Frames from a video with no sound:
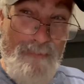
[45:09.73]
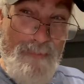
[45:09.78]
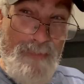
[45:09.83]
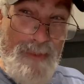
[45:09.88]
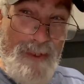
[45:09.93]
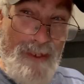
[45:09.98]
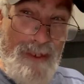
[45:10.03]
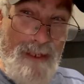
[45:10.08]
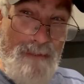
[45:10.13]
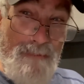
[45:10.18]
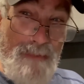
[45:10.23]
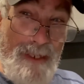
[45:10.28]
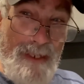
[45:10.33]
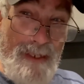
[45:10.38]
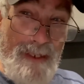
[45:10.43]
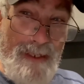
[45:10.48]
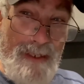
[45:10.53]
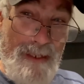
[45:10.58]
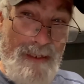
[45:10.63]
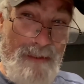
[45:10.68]
but I'm
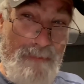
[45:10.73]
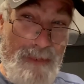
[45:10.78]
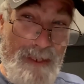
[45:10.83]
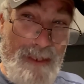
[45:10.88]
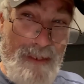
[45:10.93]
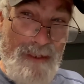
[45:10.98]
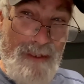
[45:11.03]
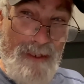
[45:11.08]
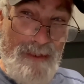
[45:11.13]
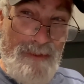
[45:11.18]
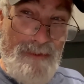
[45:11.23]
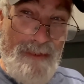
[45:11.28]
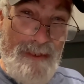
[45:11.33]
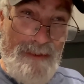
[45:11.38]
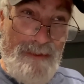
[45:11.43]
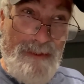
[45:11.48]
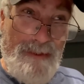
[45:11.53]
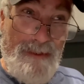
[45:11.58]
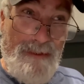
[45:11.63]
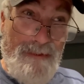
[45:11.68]
like an independent
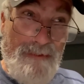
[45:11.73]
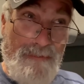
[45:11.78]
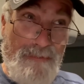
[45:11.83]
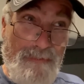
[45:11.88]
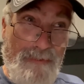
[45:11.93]
contractor.